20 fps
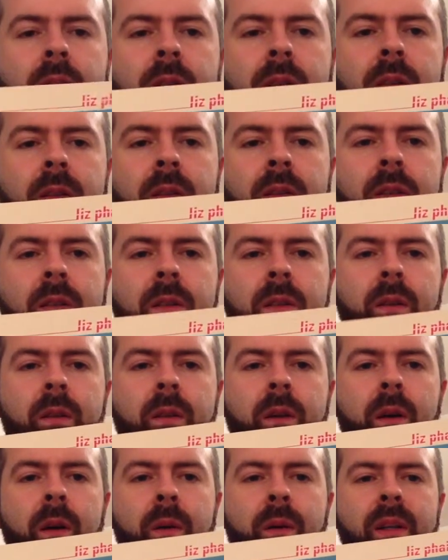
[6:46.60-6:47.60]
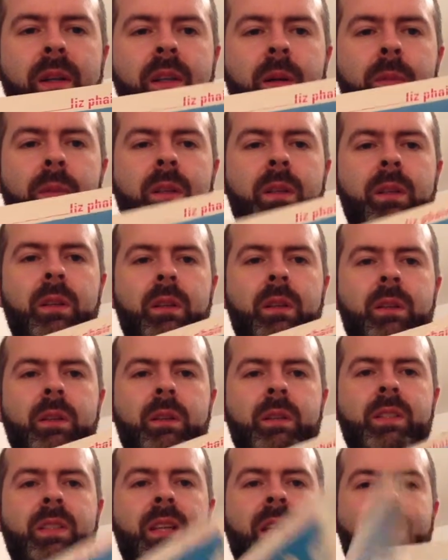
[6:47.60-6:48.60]
This is a wee double
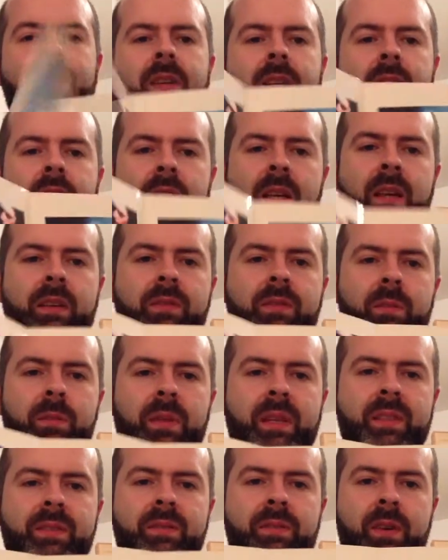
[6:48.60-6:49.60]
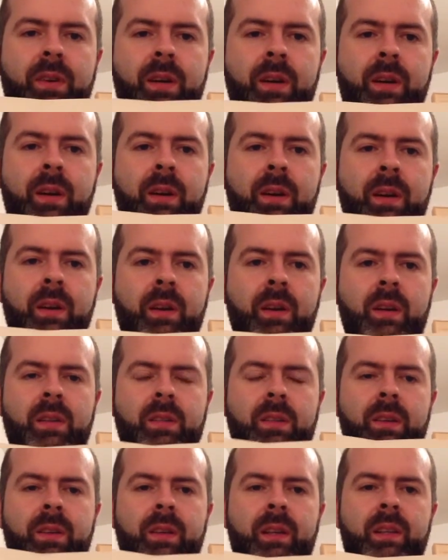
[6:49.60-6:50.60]
7-inch set from Liz Fur.
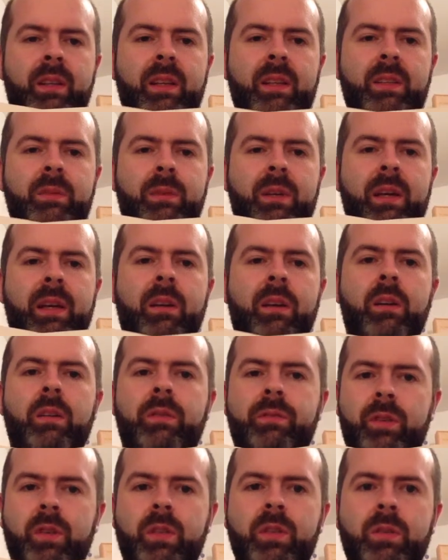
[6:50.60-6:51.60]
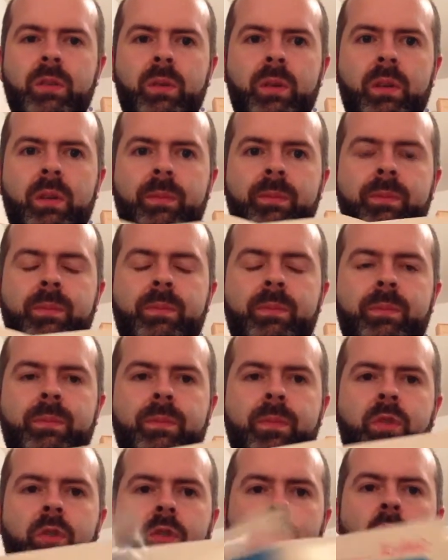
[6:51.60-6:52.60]
So I think these were like her first sort of
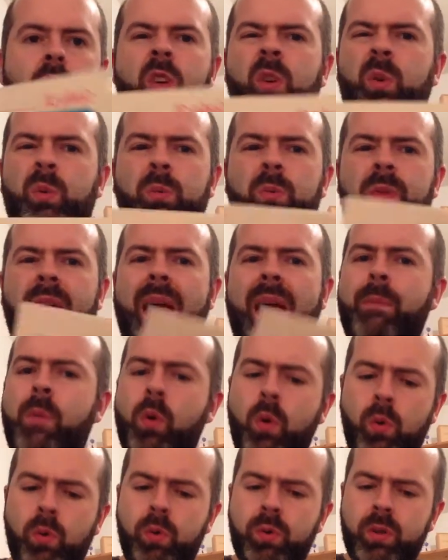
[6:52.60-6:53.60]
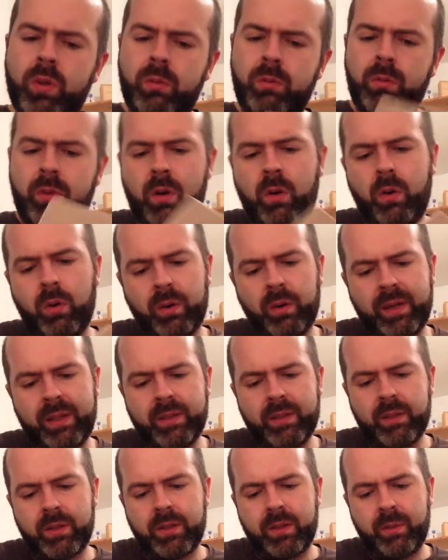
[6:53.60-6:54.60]
studio demos or
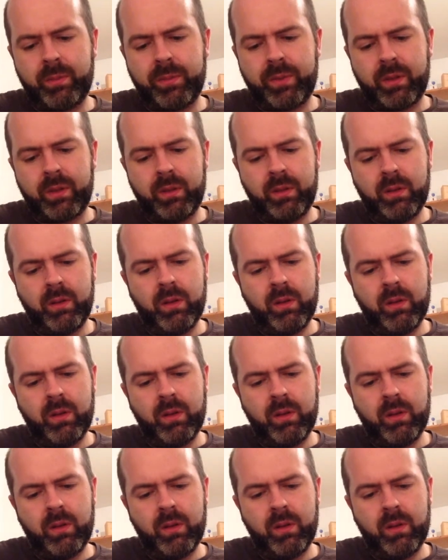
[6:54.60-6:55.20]
recordings or something.